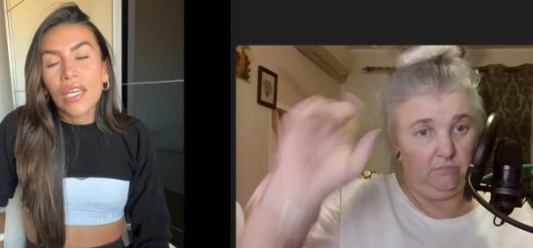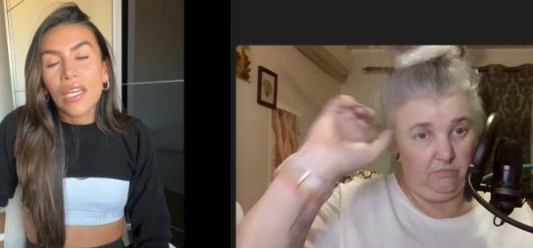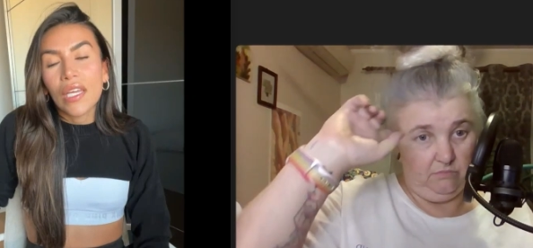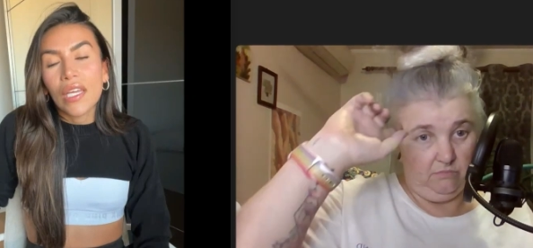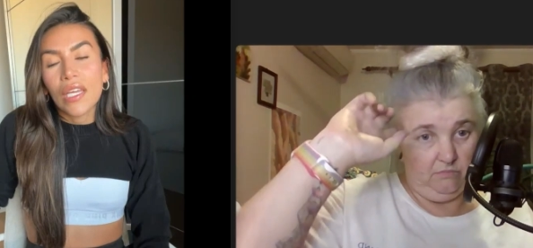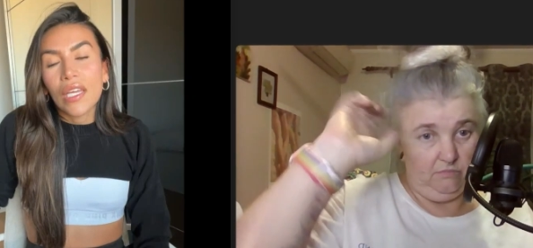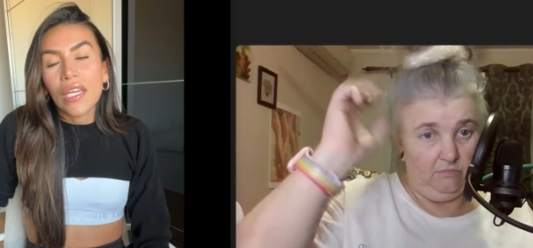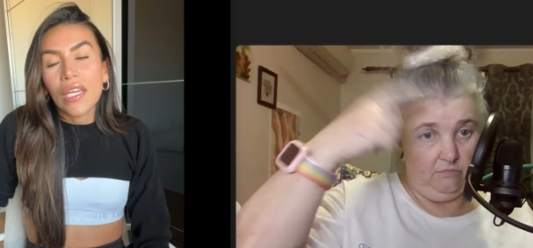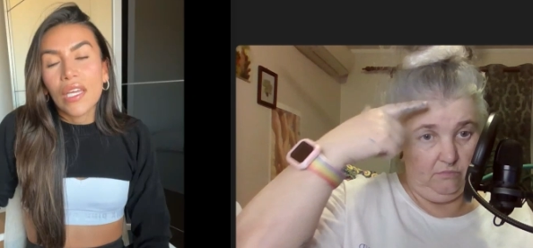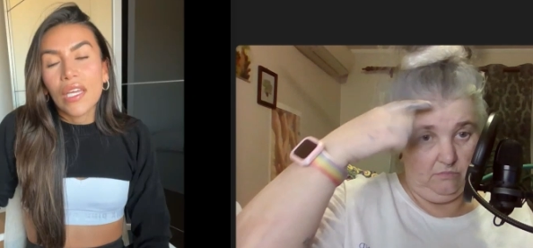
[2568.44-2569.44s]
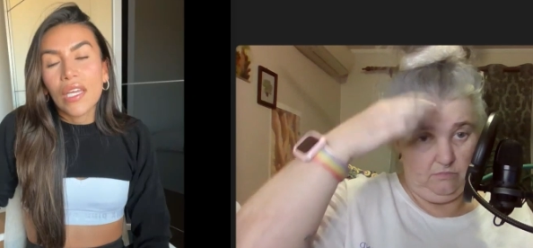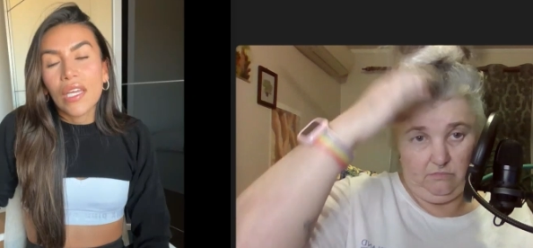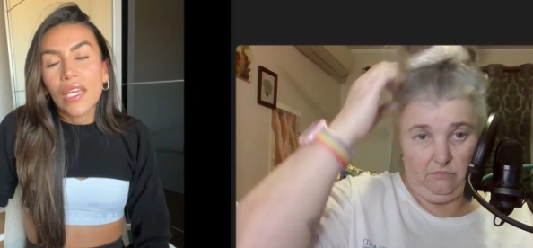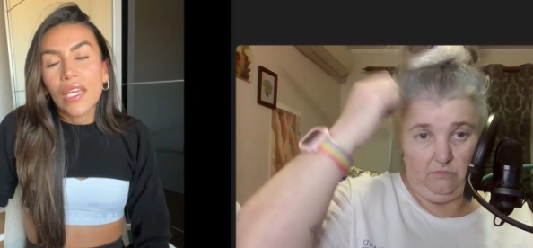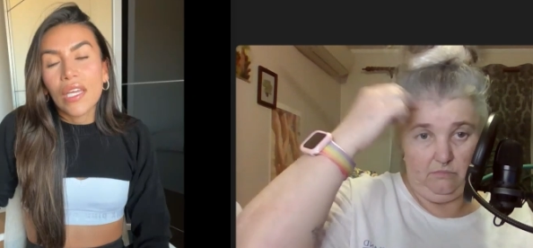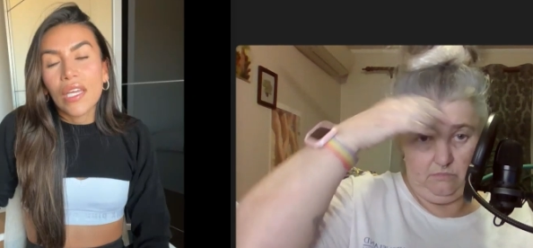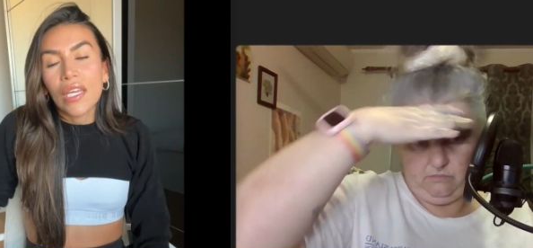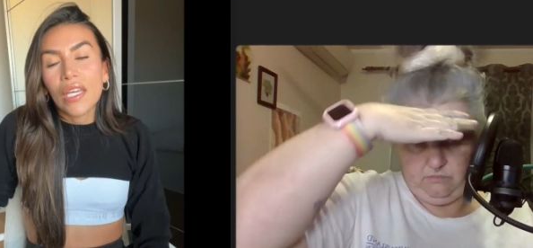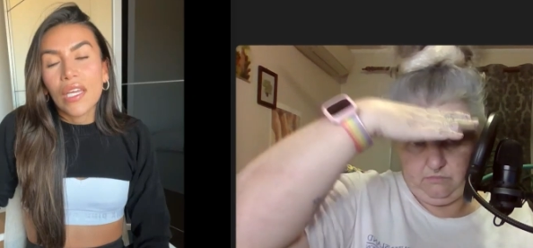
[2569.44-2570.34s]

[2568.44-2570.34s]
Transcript: Nobody speaks.